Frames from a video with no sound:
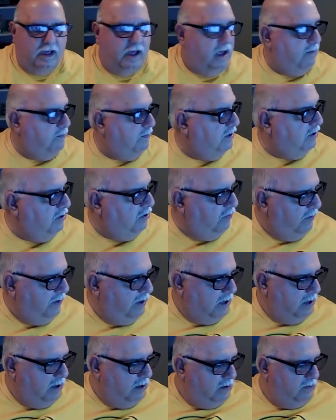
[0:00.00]
I've been
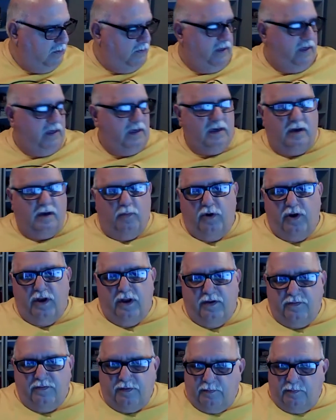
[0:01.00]
doing all week, I'm
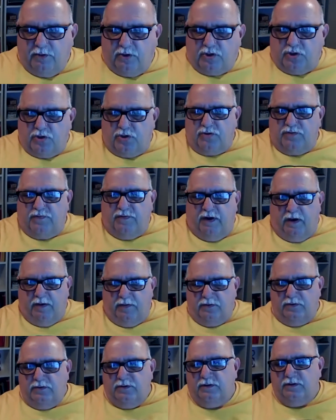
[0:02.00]
reading from the Church
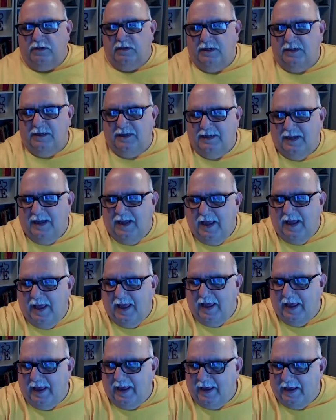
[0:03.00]
Fathers.
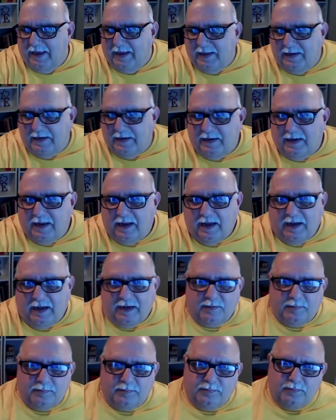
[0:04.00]
And
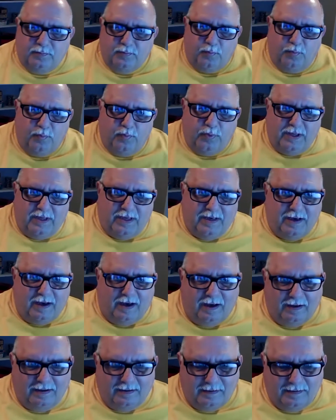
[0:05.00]

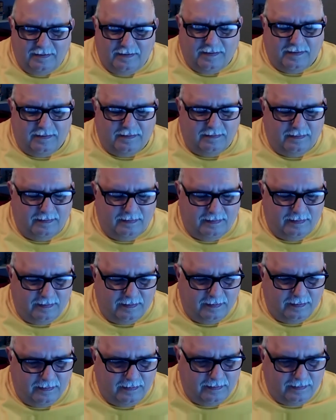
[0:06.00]
because
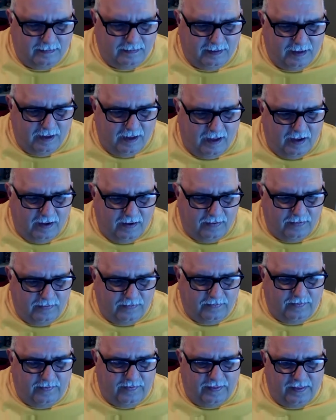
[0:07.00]

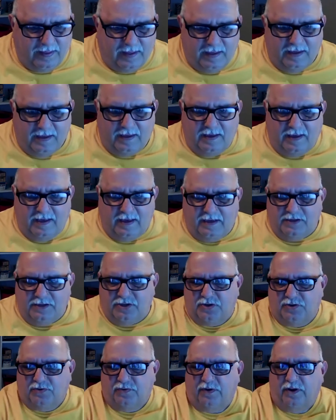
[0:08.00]
of the
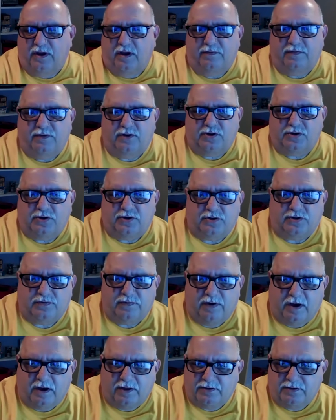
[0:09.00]
history of the Church
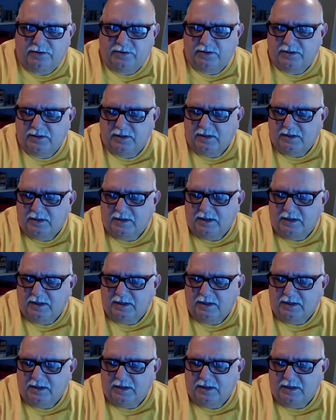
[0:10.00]
Fathers,